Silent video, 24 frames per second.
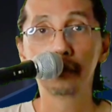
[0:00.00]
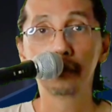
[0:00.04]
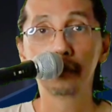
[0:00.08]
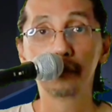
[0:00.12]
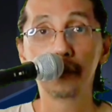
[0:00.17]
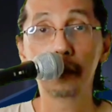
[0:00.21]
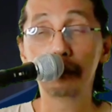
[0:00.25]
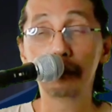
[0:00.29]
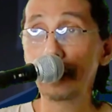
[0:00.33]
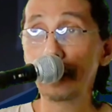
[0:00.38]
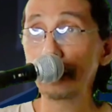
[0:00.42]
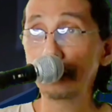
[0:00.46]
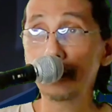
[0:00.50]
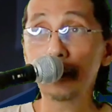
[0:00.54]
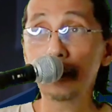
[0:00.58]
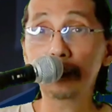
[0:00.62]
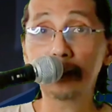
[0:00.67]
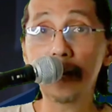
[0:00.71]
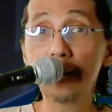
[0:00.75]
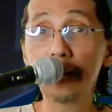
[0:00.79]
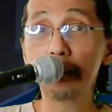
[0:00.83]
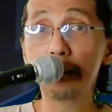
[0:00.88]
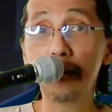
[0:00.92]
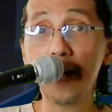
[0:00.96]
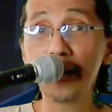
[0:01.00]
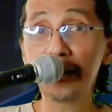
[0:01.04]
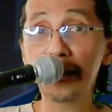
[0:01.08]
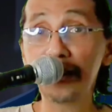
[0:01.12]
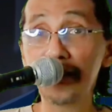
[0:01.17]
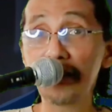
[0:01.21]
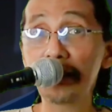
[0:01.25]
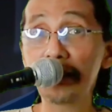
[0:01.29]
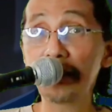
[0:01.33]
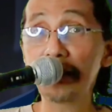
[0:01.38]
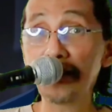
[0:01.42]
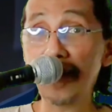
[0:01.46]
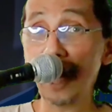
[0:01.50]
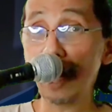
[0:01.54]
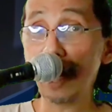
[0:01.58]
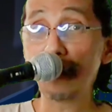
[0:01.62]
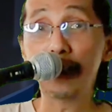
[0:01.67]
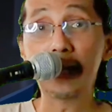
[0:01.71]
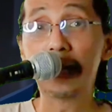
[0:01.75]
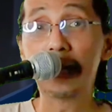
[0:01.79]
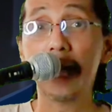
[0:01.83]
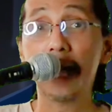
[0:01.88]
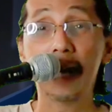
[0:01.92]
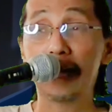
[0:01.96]
Oh, that, that kind of magic is
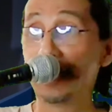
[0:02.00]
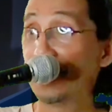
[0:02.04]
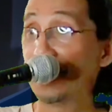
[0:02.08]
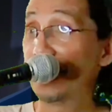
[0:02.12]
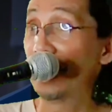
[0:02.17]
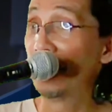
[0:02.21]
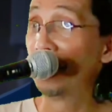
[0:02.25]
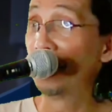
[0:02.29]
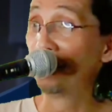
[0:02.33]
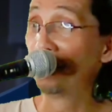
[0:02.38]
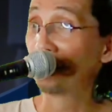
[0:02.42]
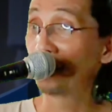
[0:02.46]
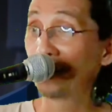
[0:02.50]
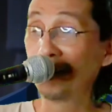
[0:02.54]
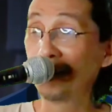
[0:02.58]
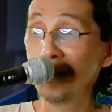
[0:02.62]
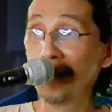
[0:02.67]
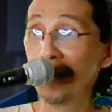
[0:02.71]
scary, guys.